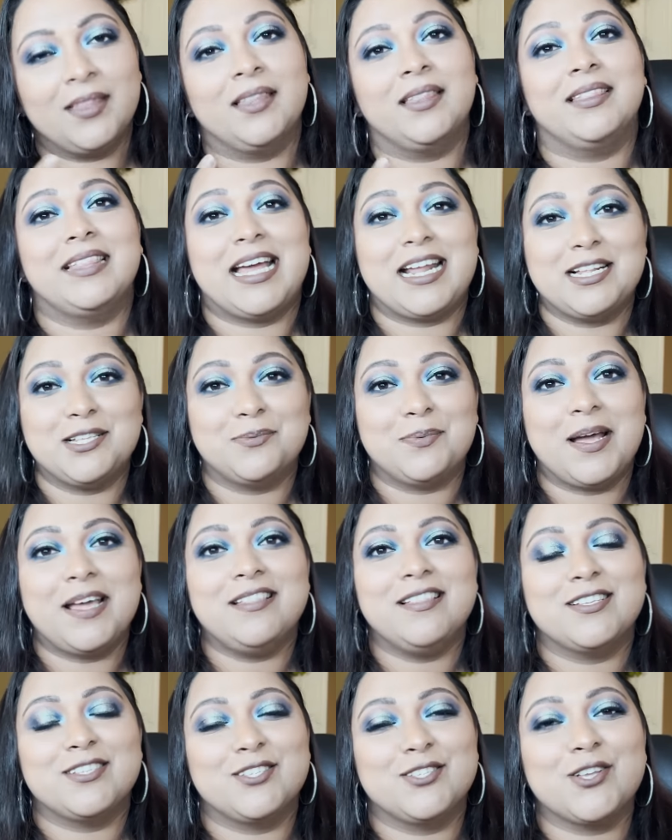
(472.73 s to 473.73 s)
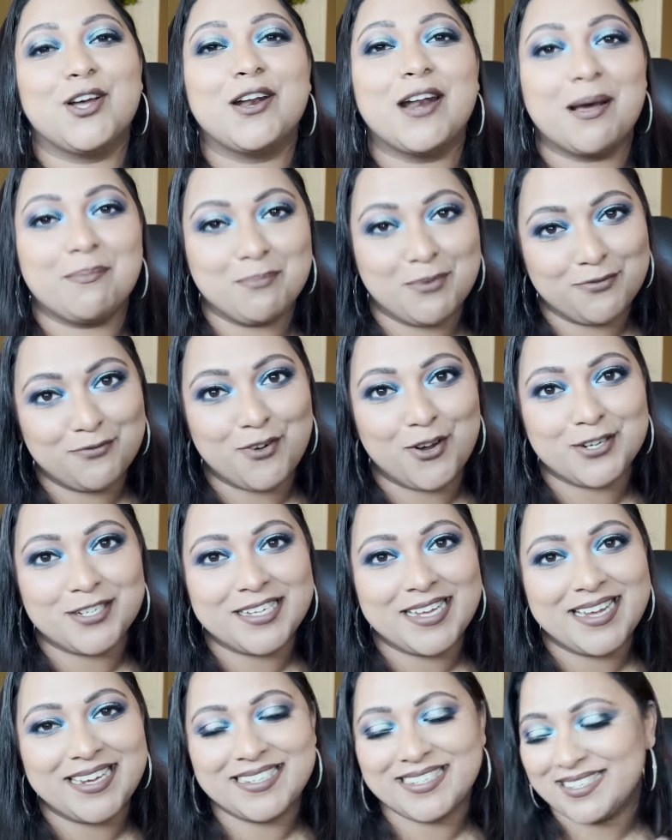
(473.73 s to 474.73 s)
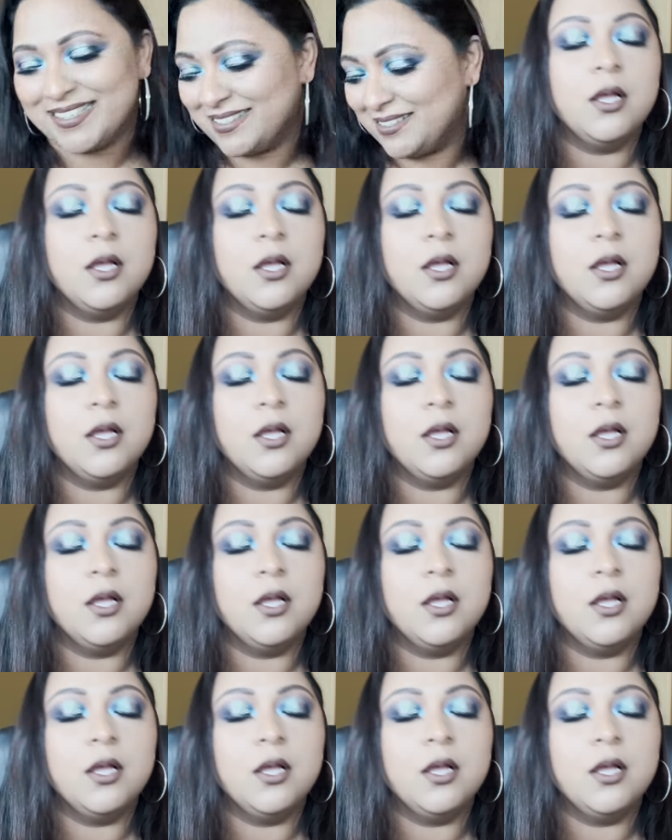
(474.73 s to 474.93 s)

That is why this is our number 48.